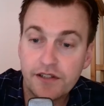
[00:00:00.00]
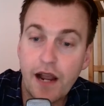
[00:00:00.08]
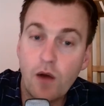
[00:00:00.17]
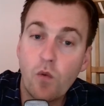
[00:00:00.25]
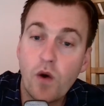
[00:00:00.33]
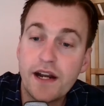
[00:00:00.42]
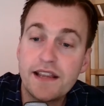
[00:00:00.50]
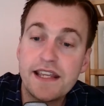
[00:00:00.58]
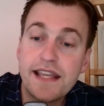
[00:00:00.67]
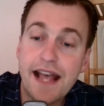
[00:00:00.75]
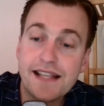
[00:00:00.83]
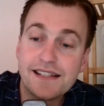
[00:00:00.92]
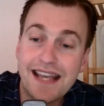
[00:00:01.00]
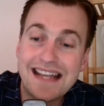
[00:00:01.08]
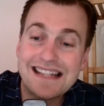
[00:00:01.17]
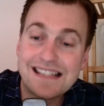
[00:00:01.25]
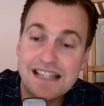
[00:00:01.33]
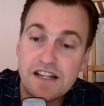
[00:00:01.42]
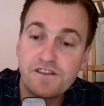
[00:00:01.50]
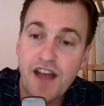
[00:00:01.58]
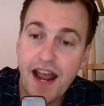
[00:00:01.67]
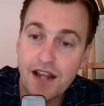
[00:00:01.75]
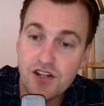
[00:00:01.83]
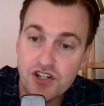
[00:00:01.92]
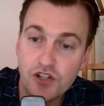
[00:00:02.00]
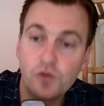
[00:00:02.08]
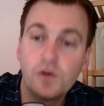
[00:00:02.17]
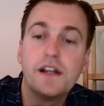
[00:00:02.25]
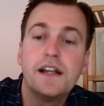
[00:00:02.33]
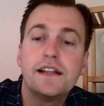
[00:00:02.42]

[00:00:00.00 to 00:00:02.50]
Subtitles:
And what did the SKC fans do?